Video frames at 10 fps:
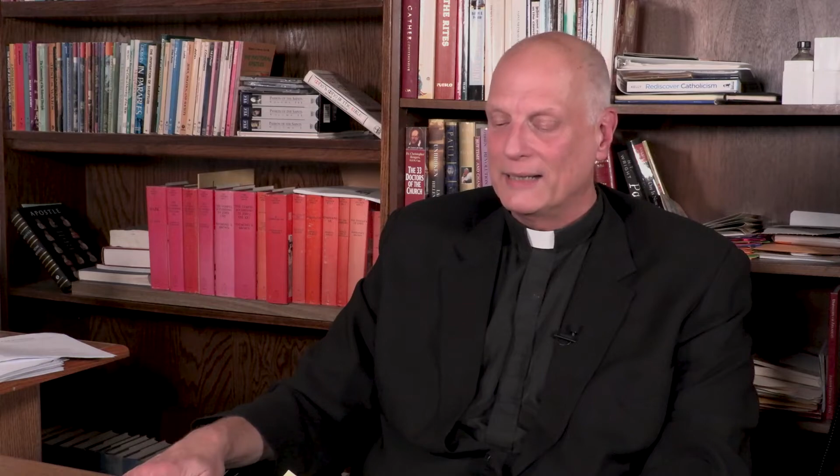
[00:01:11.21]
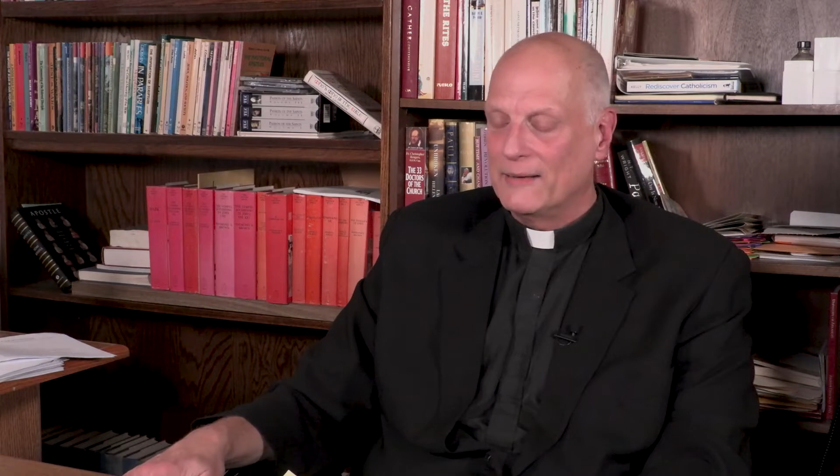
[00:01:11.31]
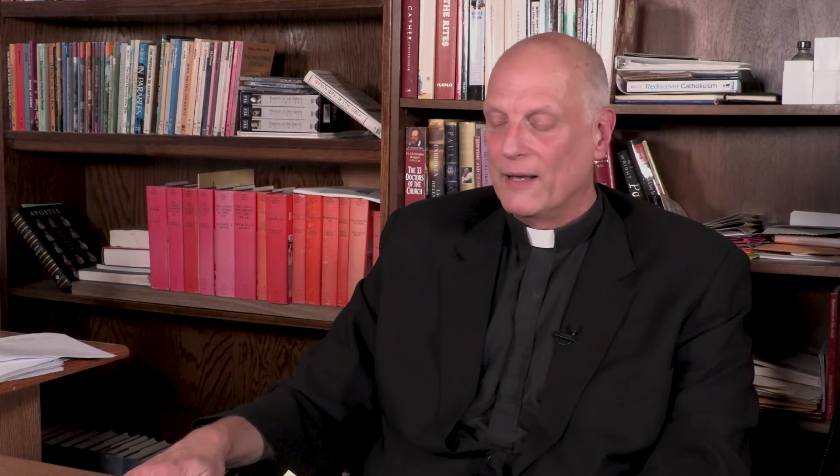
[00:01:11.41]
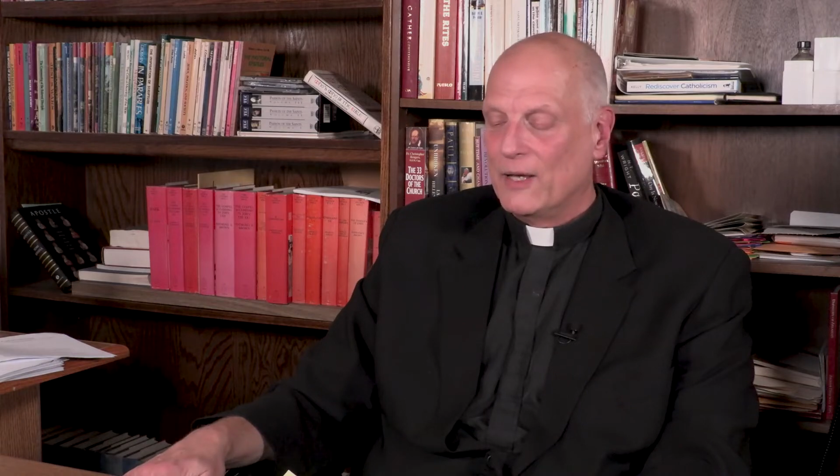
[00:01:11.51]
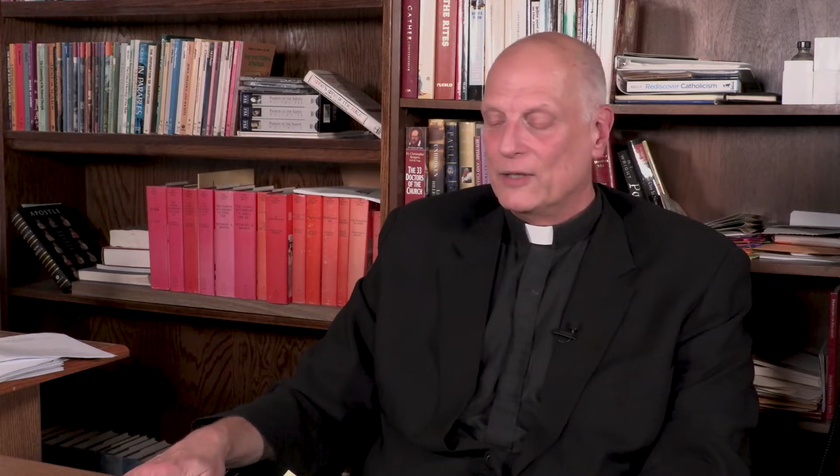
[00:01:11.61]

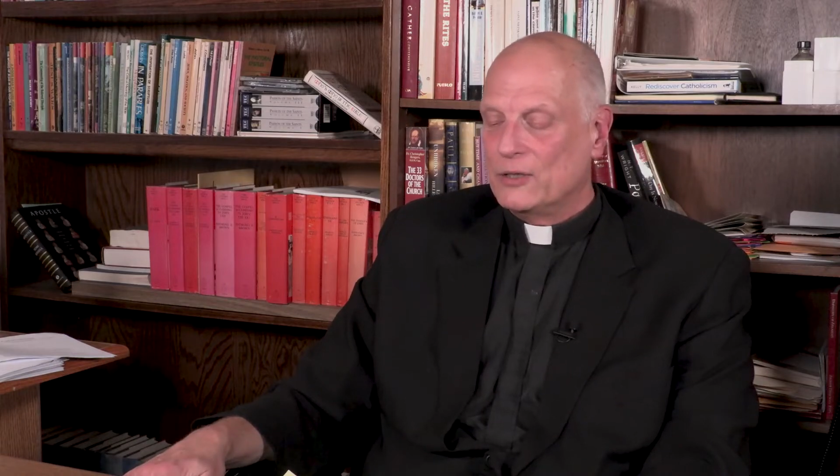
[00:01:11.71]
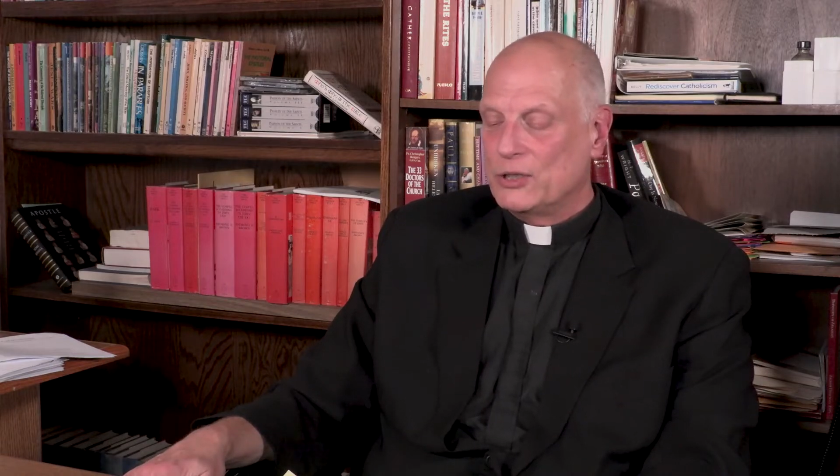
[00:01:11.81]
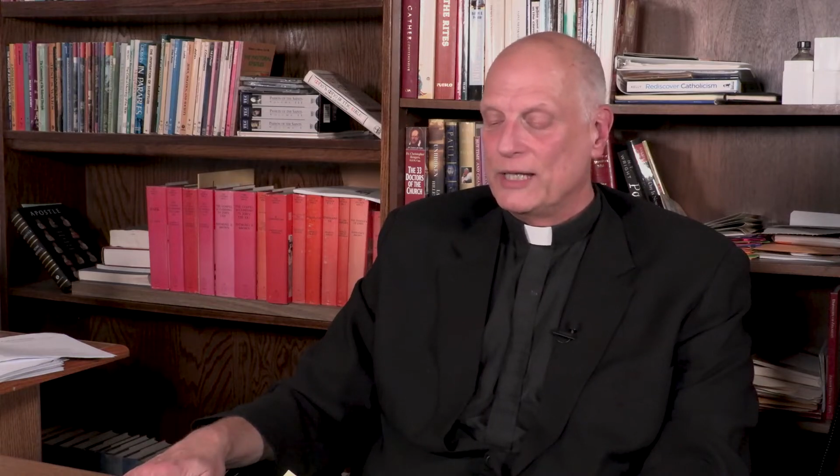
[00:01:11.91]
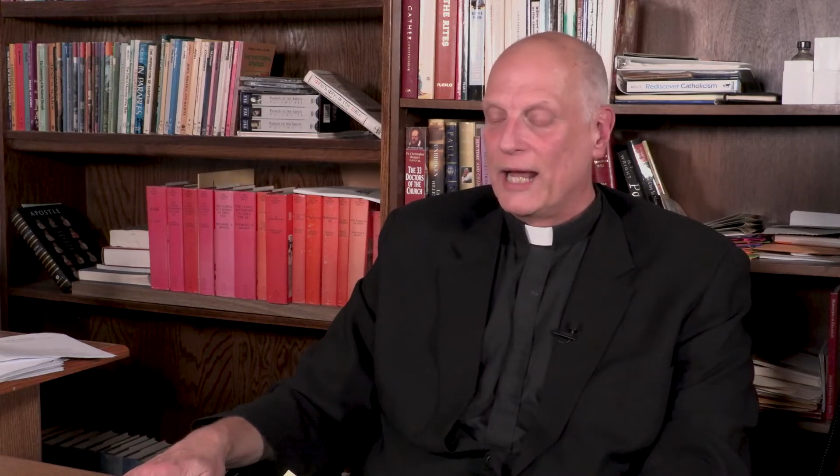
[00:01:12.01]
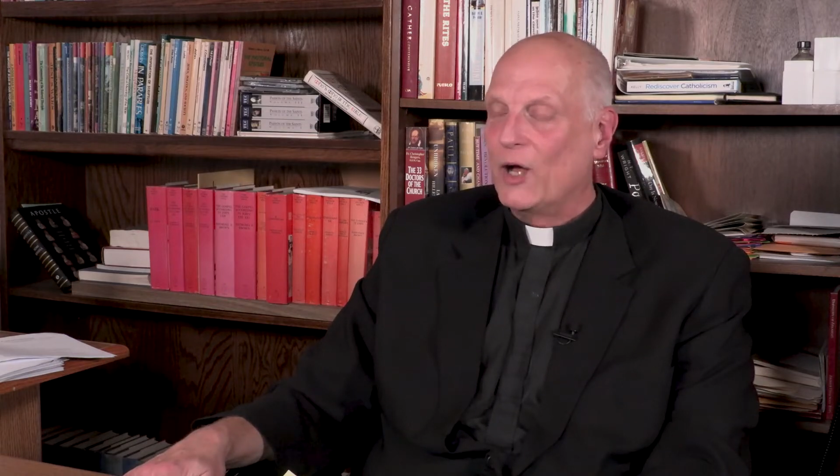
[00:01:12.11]
and
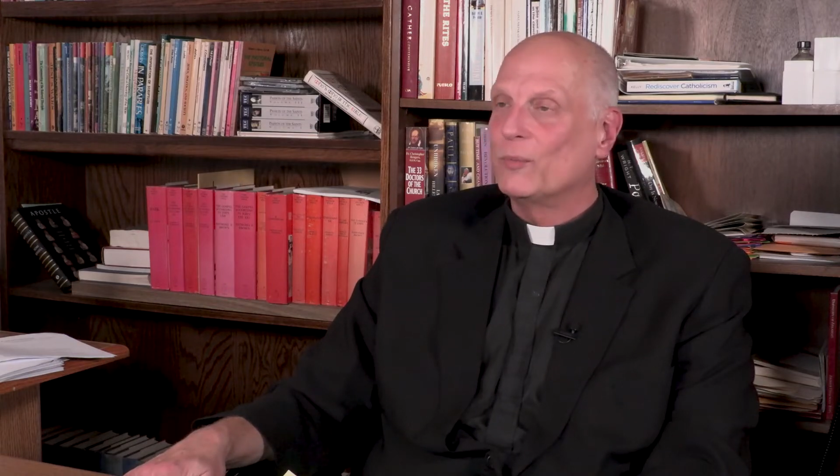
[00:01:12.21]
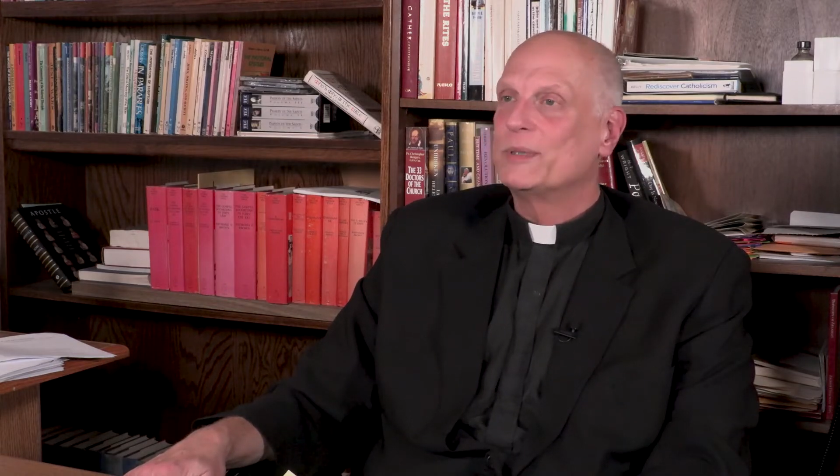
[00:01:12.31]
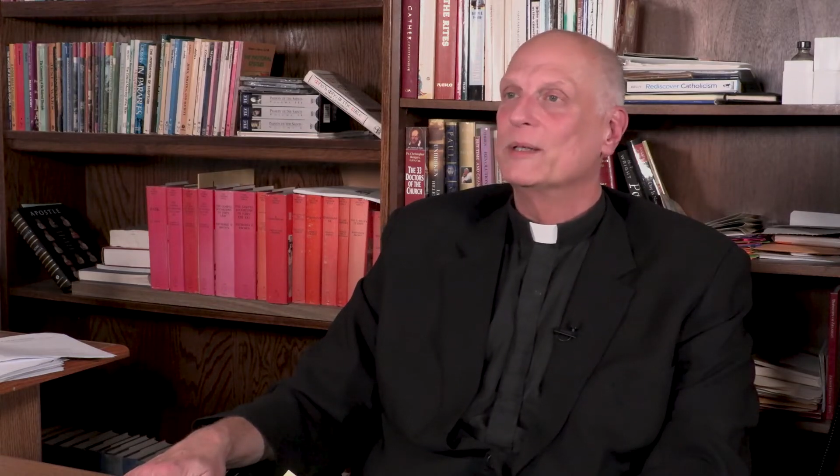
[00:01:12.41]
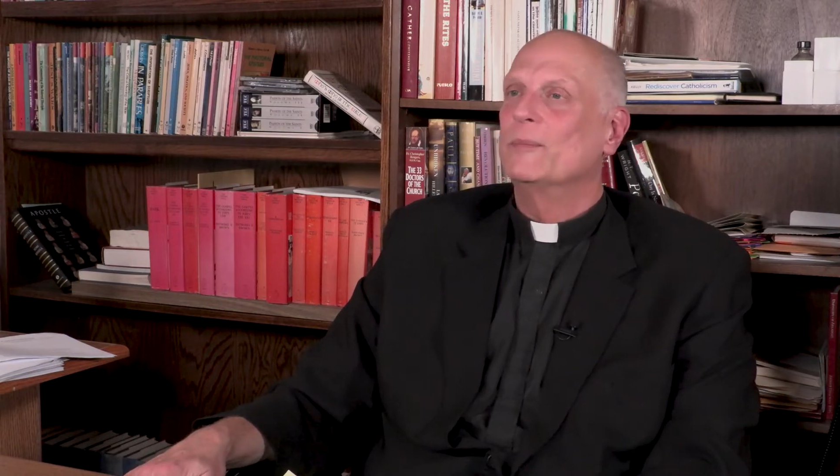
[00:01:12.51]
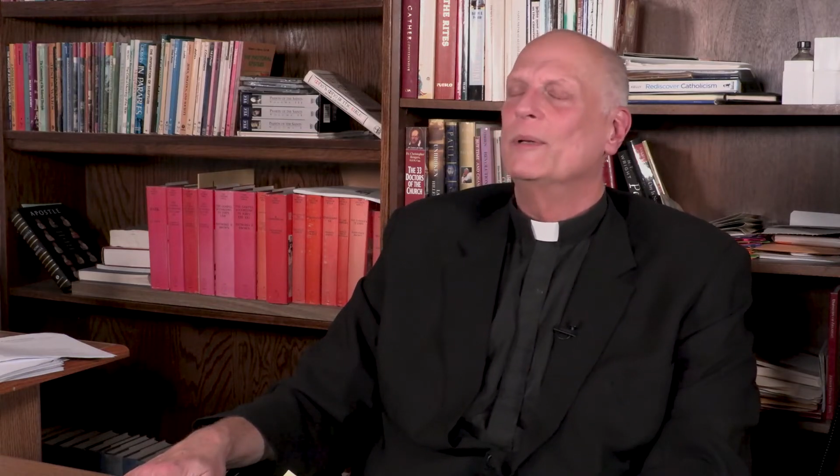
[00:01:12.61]
she
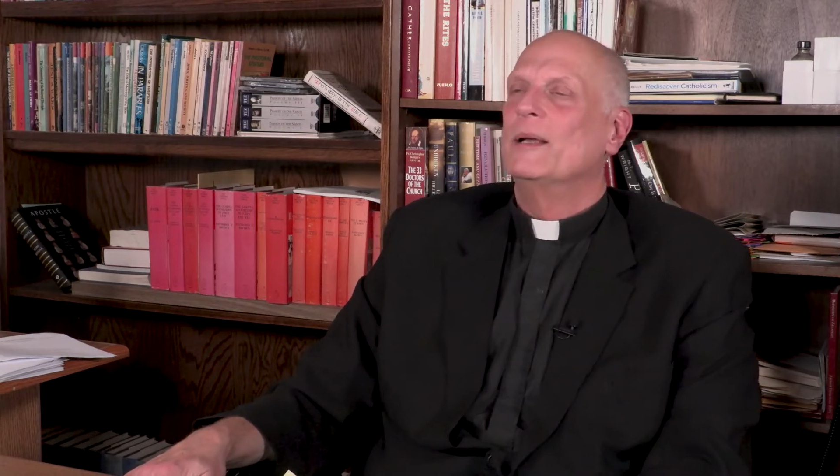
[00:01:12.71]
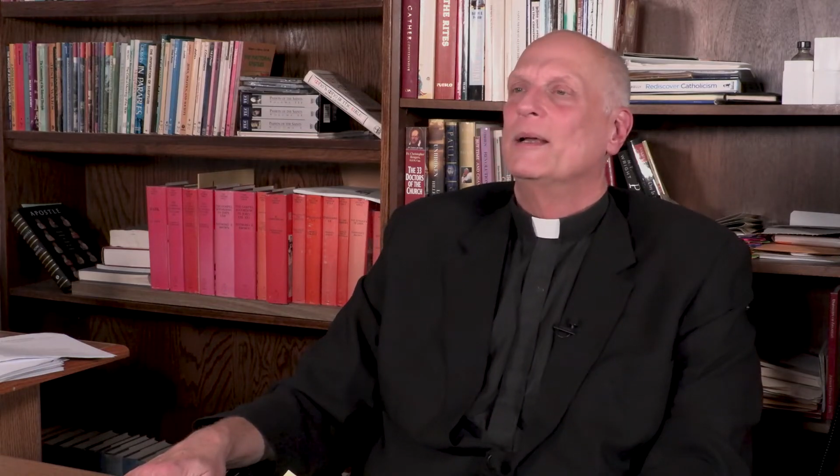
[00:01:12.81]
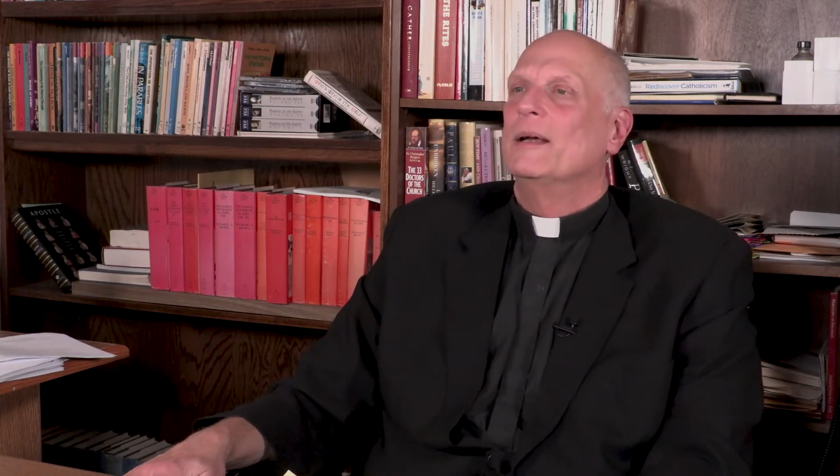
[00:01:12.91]
helped him,